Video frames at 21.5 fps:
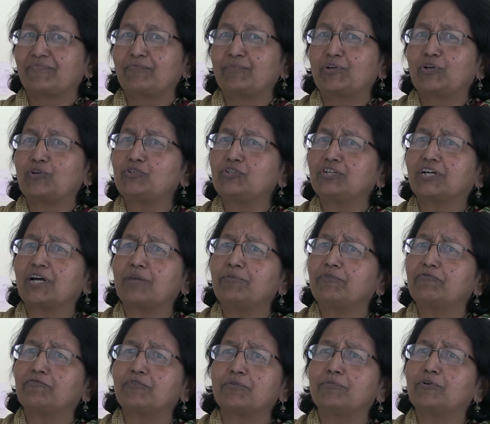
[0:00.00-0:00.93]
Because you're
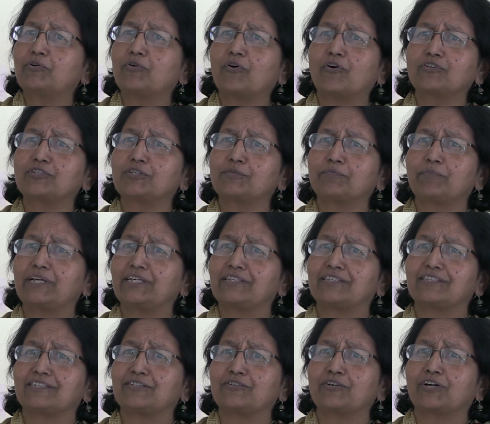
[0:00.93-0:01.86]
coming from a wrong
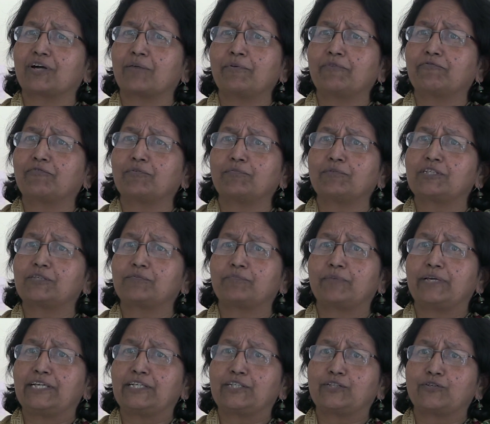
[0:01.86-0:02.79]
space. You're coming from a
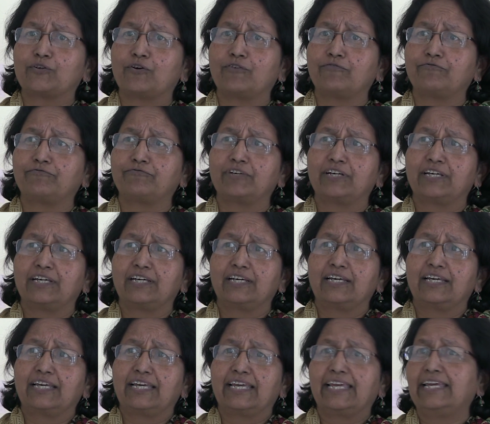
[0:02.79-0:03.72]
space of
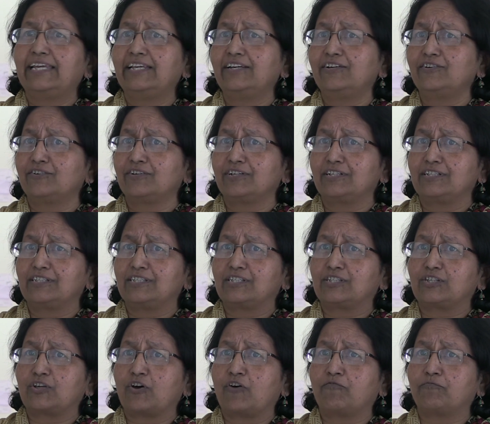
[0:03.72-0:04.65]

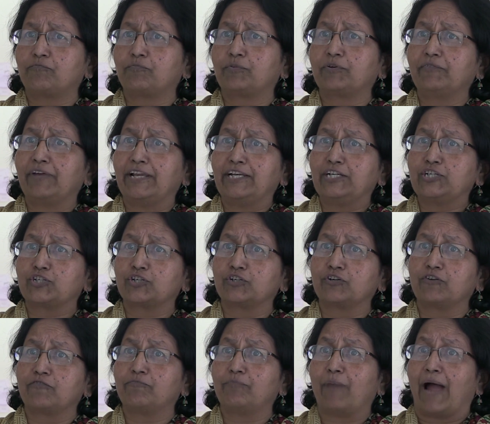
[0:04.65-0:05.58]
hindrance, of prevention
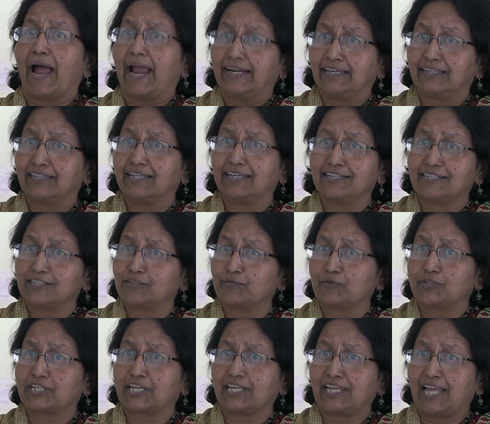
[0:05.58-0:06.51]
of bad things
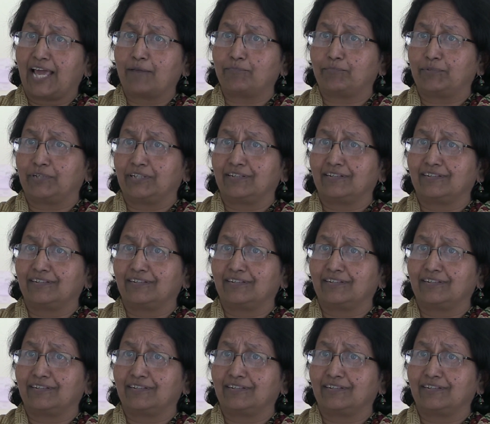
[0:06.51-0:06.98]
which can happen.